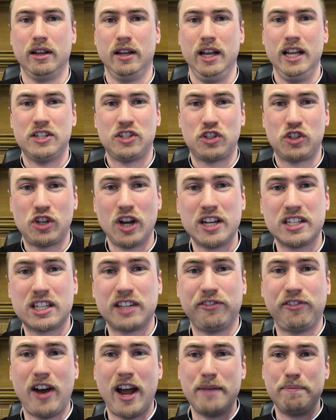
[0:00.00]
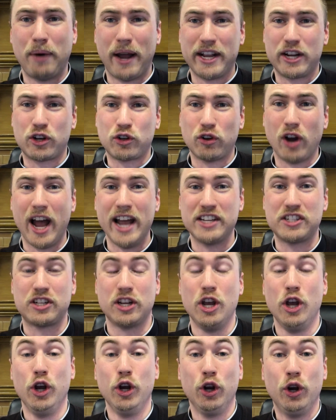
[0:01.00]
It's justified by Christ,
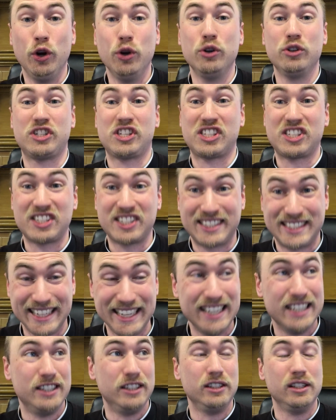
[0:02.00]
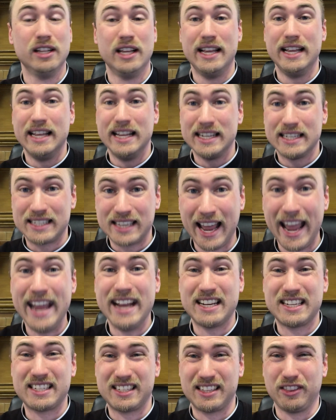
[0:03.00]
who still
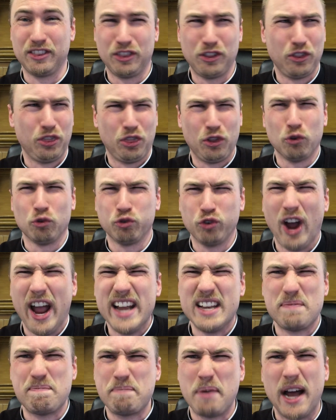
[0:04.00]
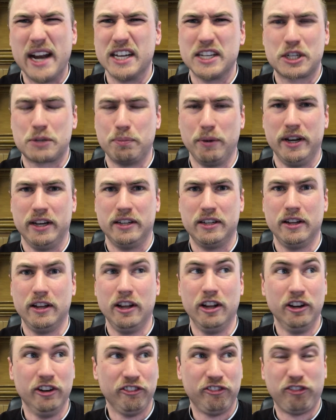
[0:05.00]
takes the right punishment
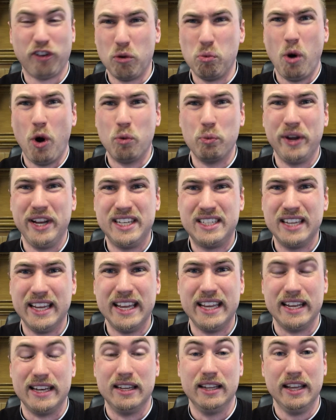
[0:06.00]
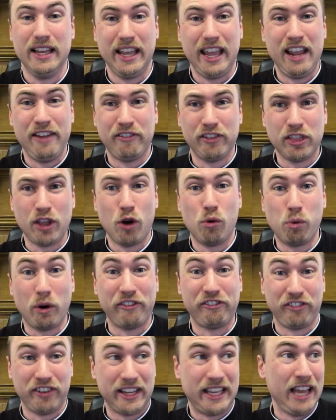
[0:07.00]
for what we did, even though we're
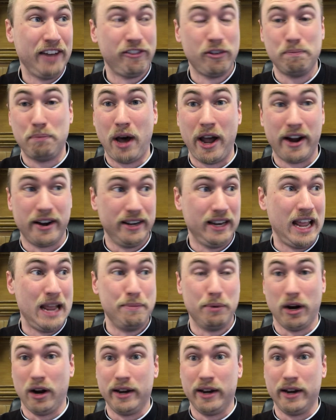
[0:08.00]
forgiven by our neighbor.